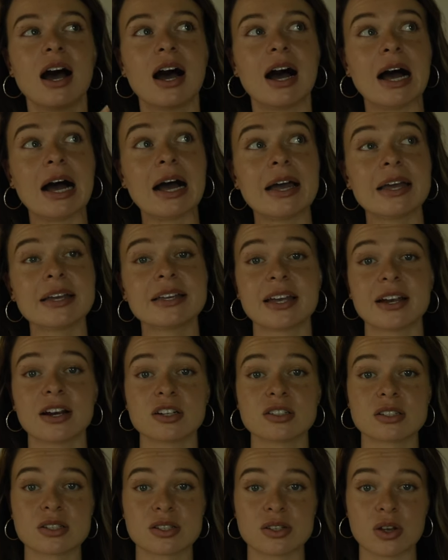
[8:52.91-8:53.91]
I
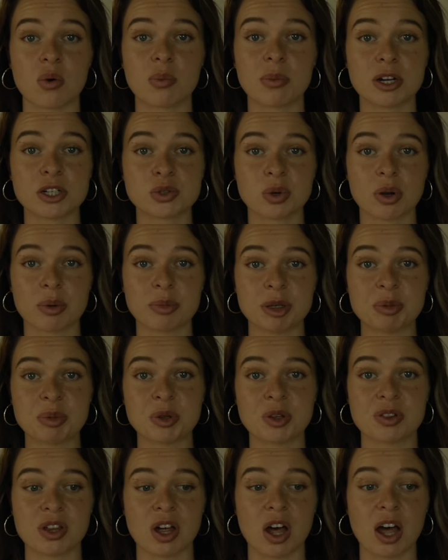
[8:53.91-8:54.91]
cared so much what
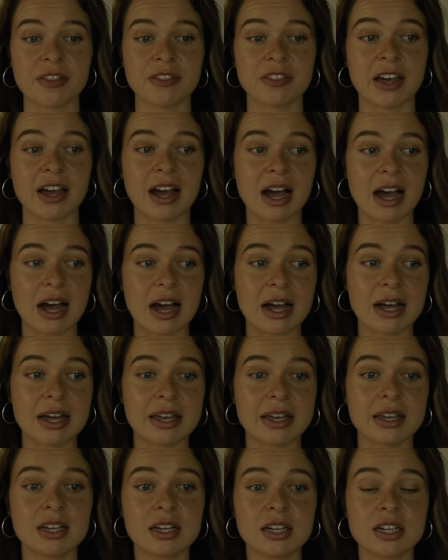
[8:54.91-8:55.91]
people thought that
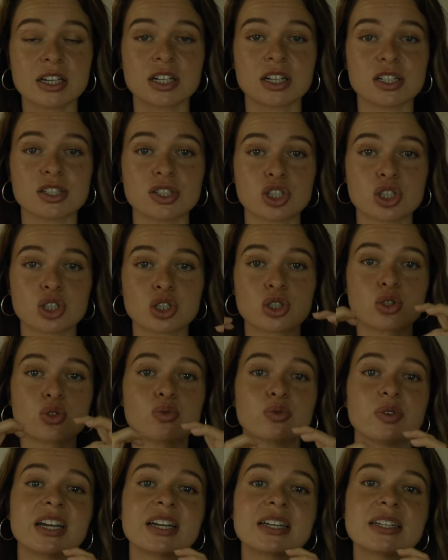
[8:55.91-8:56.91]
I
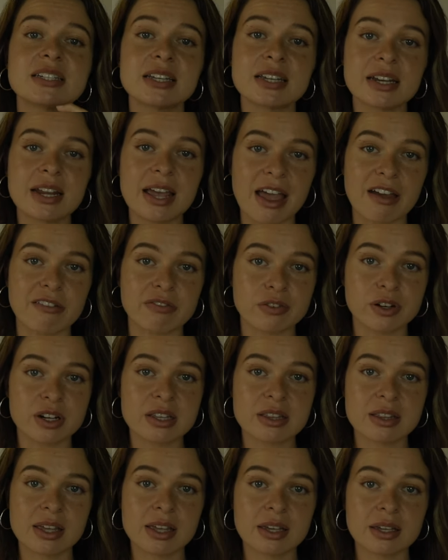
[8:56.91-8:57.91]
constricted
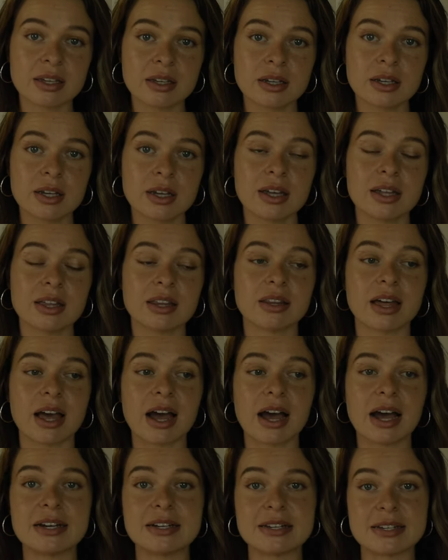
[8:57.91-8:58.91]
everything
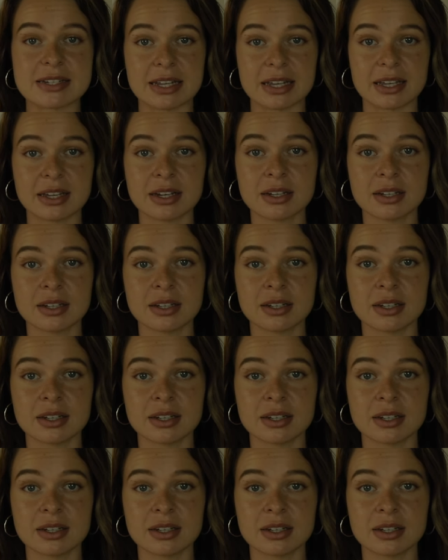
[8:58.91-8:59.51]
that I did